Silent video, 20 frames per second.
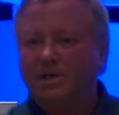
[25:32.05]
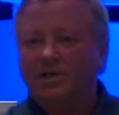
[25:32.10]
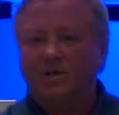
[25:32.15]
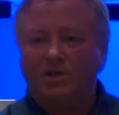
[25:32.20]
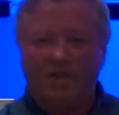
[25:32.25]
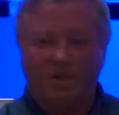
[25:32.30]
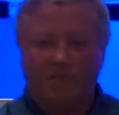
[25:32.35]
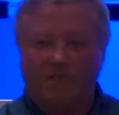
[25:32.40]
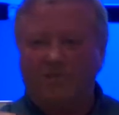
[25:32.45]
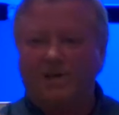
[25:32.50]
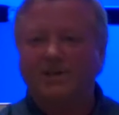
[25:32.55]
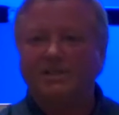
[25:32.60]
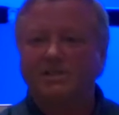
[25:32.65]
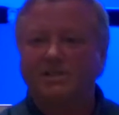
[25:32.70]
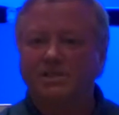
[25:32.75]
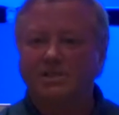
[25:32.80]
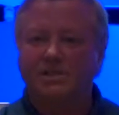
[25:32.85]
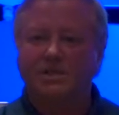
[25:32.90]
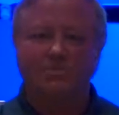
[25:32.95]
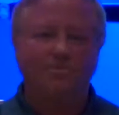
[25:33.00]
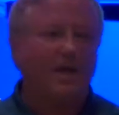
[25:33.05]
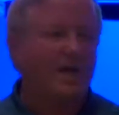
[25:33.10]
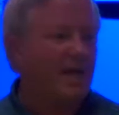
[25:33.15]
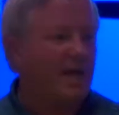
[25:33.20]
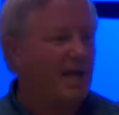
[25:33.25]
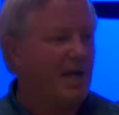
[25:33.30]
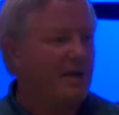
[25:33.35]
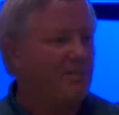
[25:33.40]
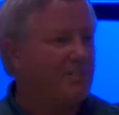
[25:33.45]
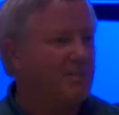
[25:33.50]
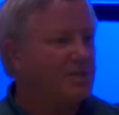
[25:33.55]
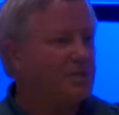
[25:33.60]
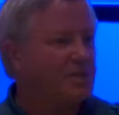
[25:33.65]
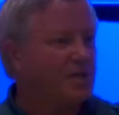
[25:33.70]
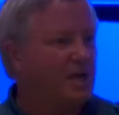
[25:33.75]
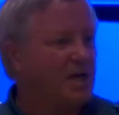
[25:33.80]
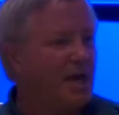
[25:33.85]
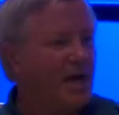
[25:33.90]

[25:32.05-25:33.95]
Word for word: the devices in my campus, and